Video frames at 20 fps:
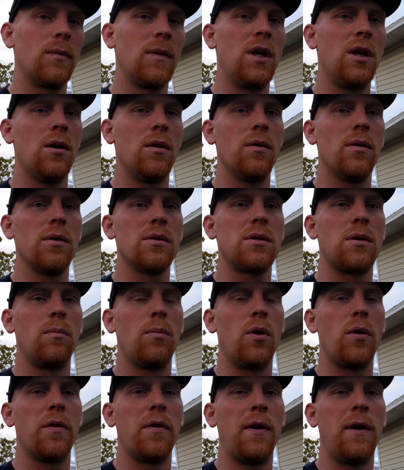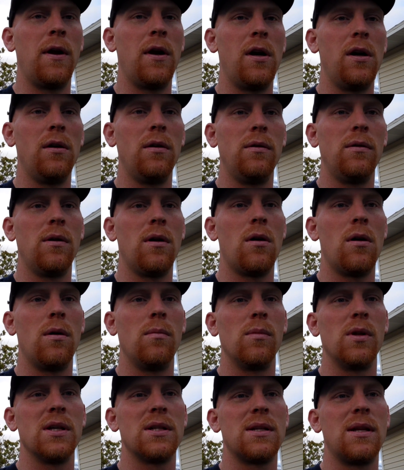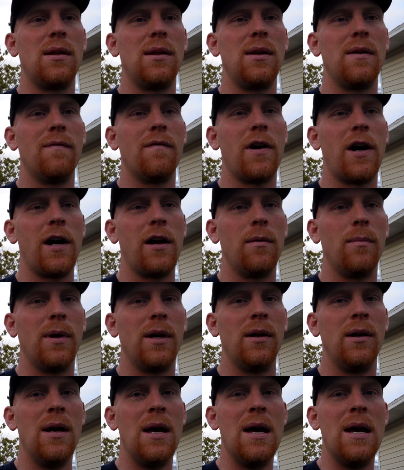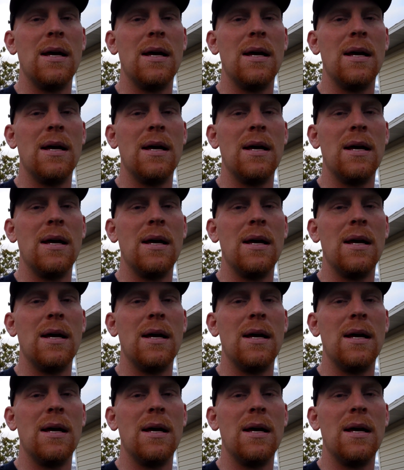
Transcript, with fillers: You know, those are both inert and harmless to the environment,